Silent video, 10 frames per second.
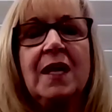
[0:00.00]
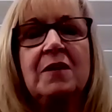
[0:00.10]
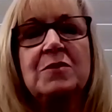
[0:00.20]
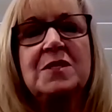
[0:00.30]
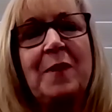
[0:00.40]

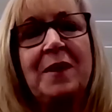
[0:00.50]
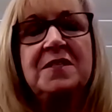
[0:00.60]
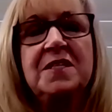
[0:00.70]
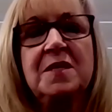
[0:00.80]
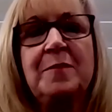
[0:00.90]
In
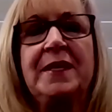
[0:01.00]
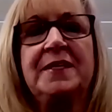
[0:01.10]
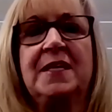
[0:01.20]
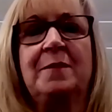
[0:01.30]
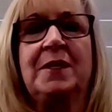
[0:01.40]
response to the
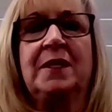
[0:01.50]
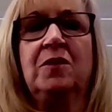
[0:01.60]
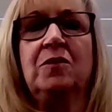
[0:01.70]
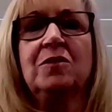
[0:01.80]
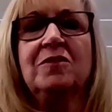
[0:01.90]
pandemic,
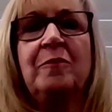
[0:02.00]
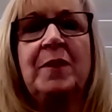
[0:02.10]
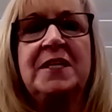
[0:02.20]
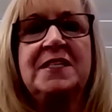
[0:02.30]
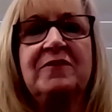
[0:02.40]
HEERF
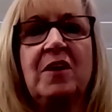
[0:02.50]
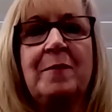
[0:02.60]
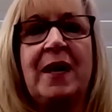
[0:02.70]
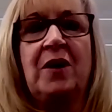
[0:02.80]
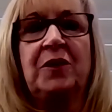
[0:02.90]
monies have come
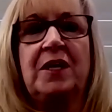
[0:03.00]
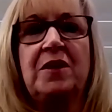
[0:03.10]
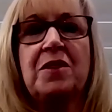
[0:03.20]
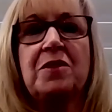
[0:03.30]
out in